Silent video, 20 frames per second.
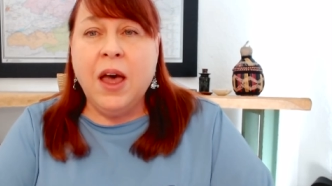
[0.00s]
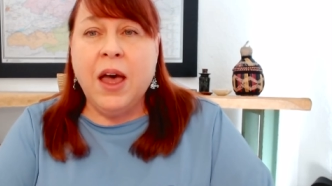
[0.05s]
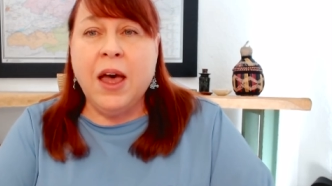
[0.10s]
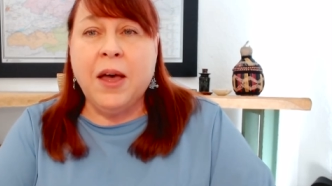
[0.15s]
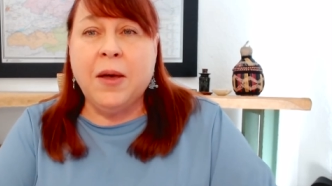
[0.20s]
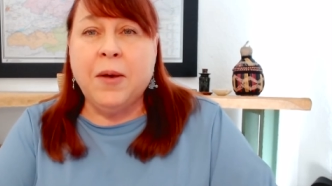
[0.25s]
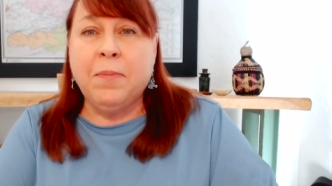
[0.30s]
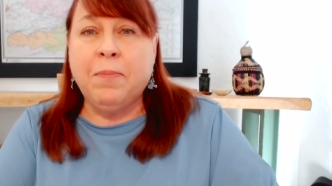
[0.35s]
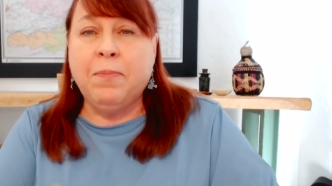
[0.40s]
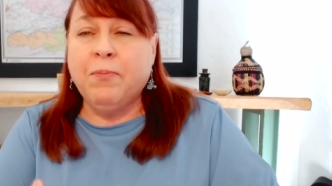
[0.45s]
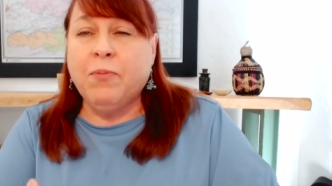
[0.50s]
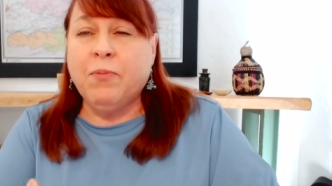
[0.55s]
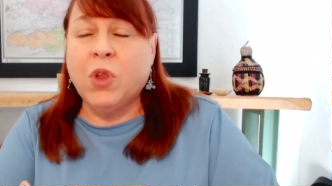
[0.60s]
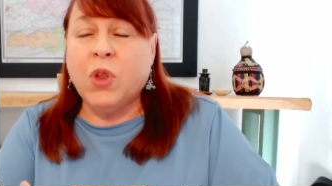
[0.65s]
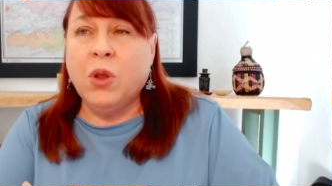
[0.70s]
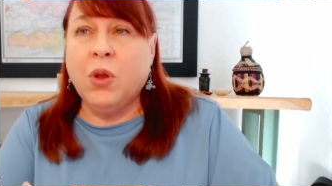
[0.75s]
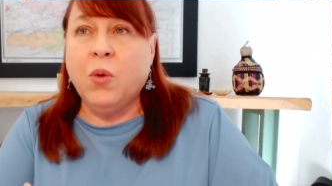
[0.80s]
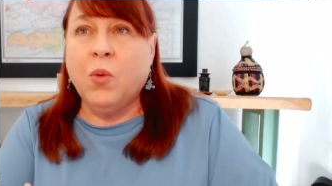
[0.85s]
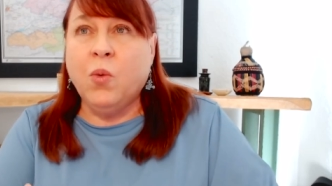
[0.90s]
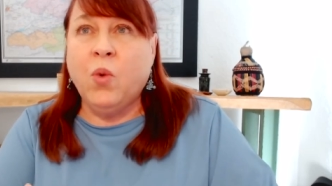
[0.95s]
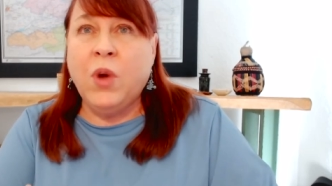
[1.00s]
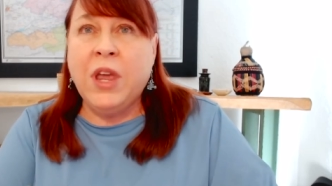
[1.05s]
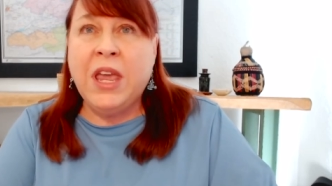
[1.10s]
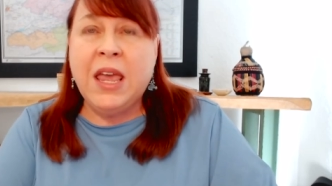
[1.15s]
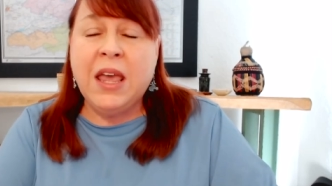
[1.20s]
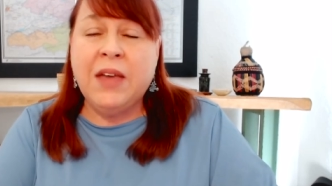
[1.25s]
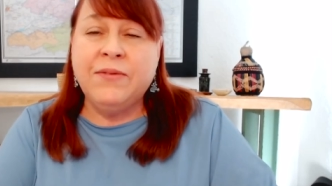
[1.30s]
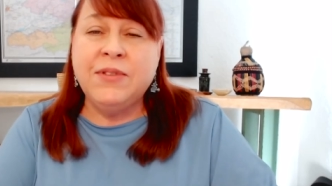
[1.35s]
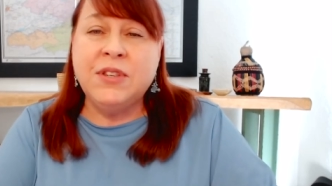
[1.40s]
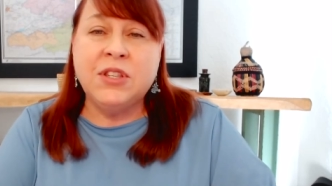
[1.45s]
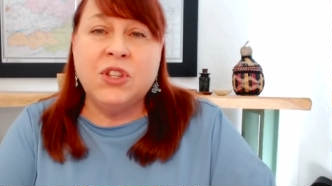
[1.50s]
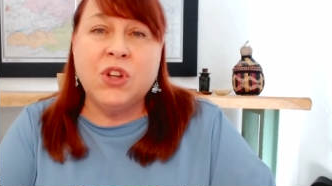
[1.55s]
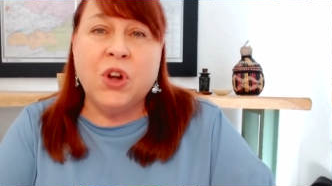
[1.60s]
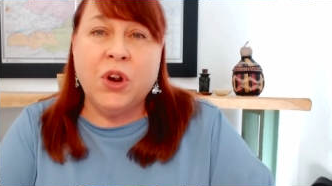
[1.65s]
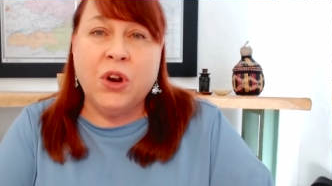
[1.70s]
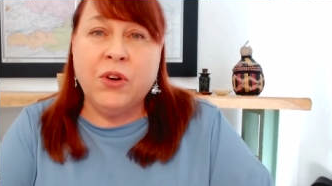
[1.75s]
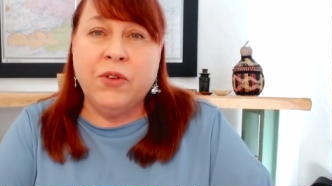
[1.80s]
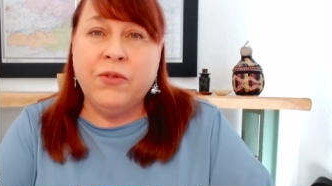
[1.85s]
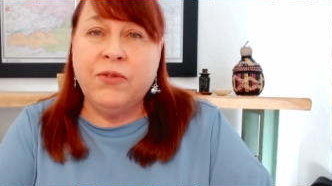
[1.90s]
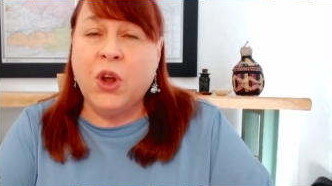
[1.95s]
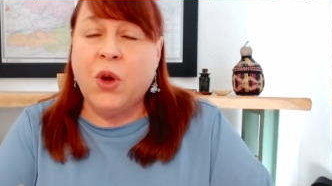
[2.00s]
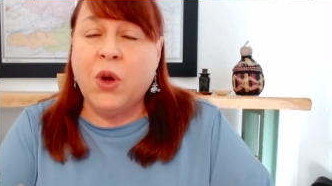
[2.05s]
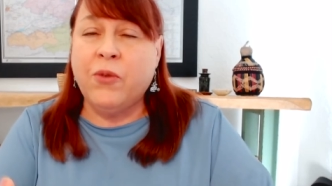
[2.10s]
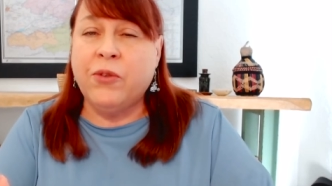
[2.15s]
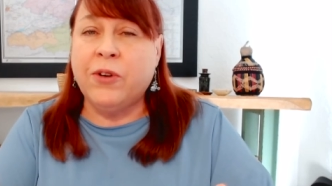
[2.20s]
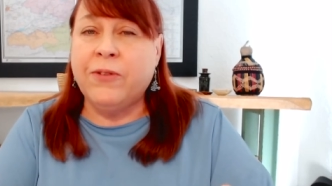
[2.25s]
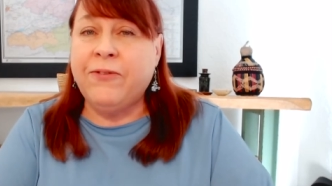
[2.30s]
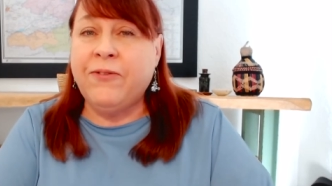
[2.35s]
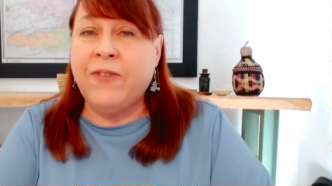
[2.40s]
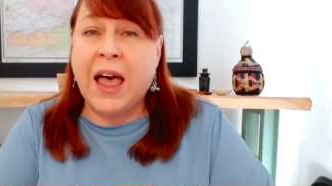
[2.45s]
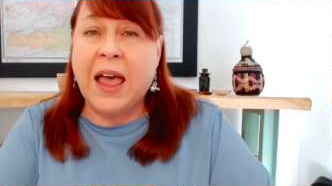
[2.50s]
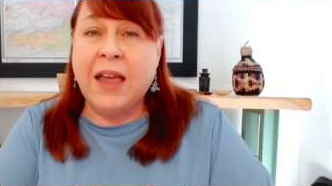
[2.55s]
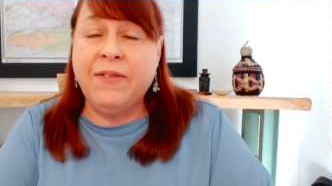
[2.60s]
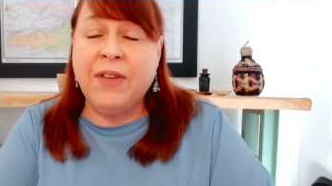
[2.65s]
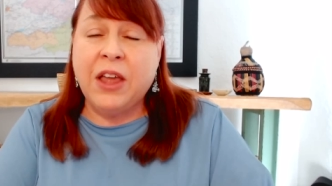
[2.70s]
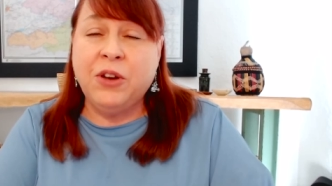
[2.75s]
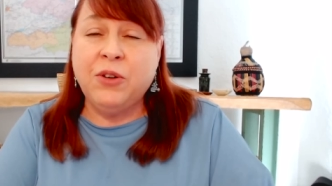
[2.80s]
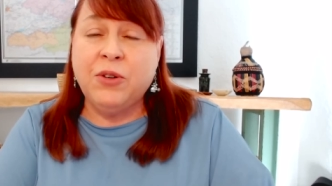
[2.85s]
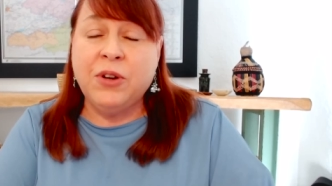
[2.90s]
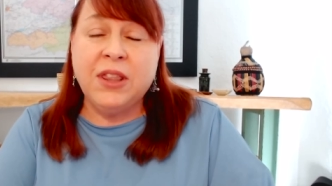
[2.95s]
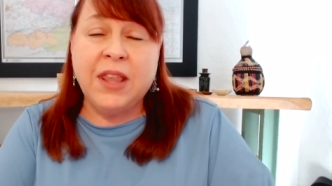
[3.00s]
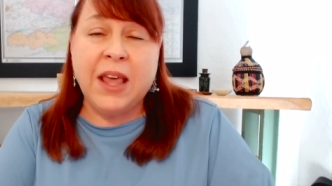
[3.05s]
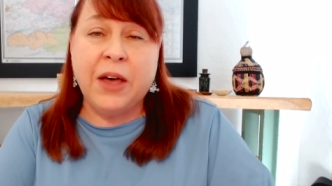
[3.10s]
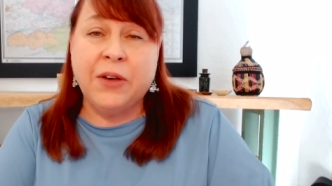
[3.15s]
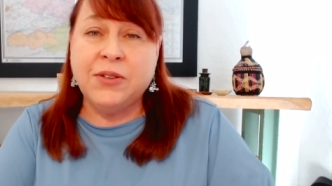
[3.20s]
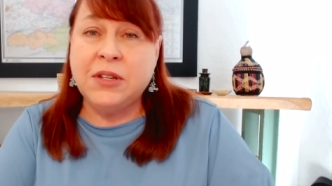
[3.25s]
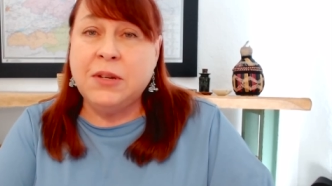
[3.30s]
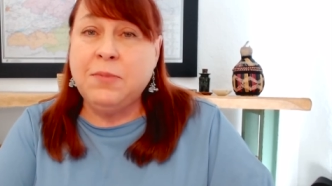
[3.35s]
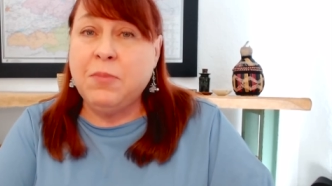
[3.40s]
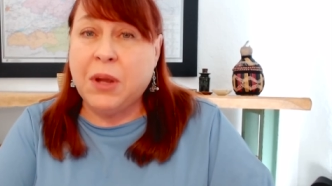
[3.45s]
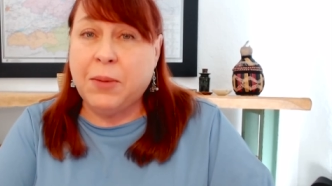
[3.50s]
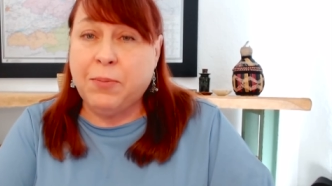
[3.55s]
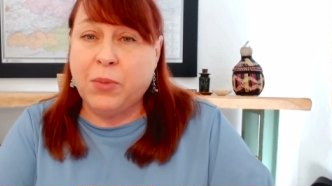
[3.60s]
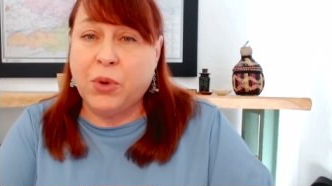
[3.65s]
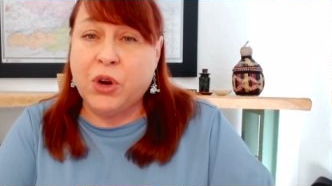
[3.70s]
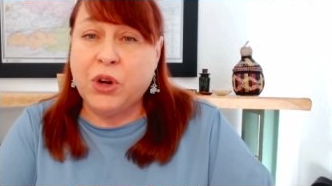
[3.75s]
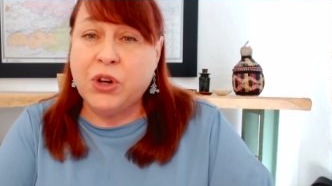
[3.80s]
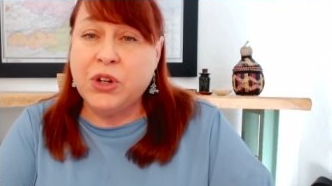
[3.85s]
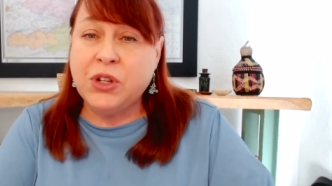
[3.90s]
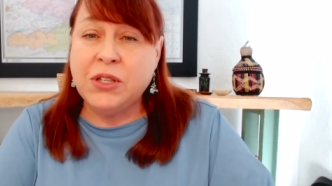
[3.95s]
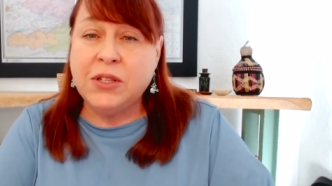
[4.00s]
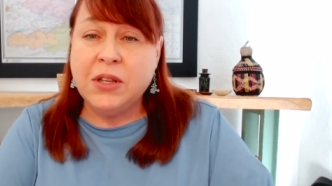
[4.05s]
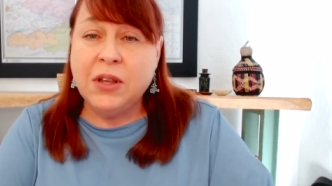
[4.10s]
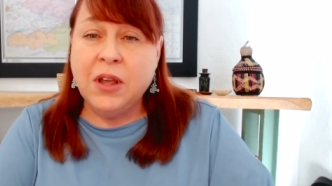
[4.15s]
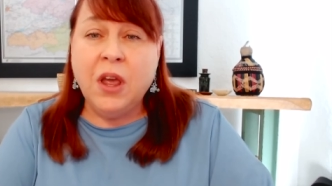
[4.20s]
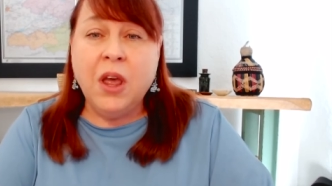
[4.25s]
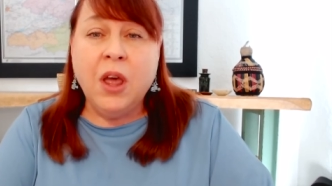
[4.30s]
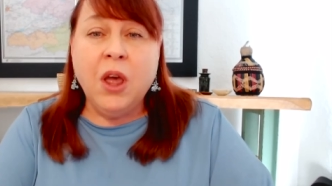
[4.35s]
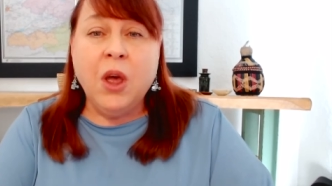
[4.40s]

Um, we have served over five hundred thousand members.